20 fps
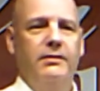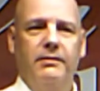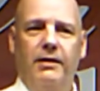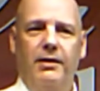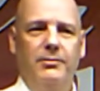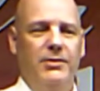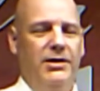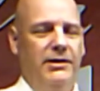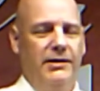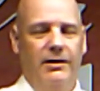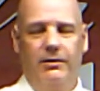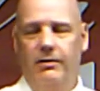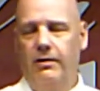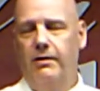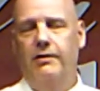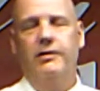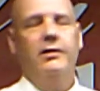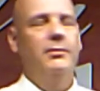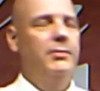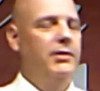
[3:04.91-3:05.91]
I mean,
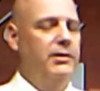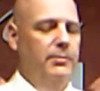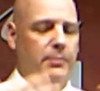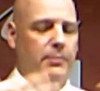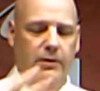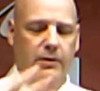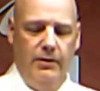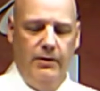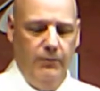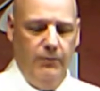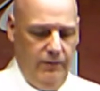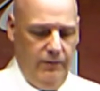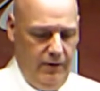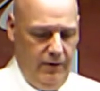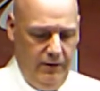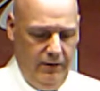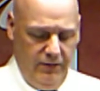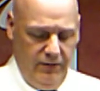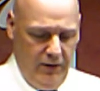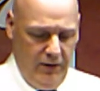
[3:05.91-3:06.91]
argument upon, and
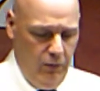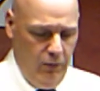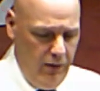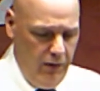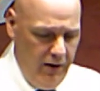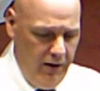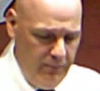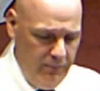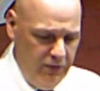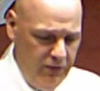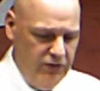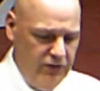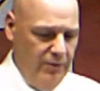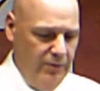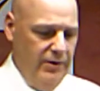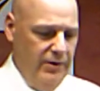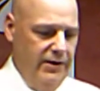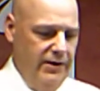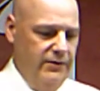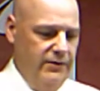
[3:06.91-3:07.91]
let's say, we'll come to some
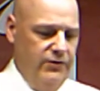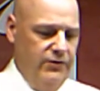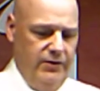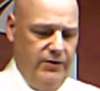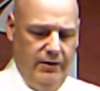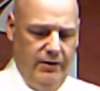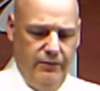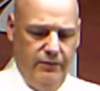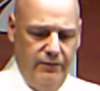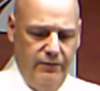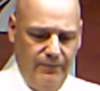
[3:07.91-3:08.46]
of that stuff,